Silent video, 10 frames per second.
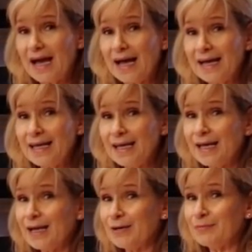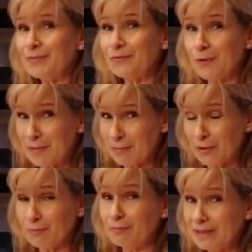I am,
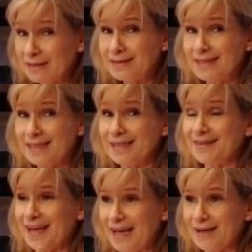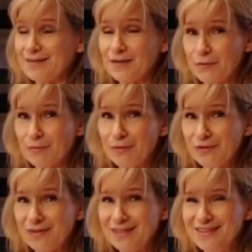remember, building the house that we're
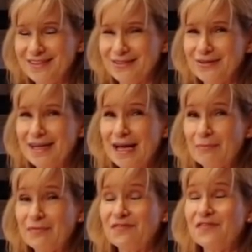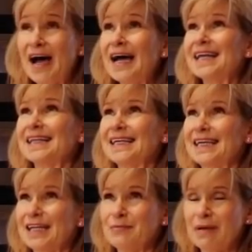moving to, and I'm finally
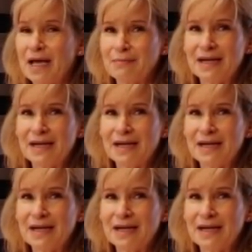getting back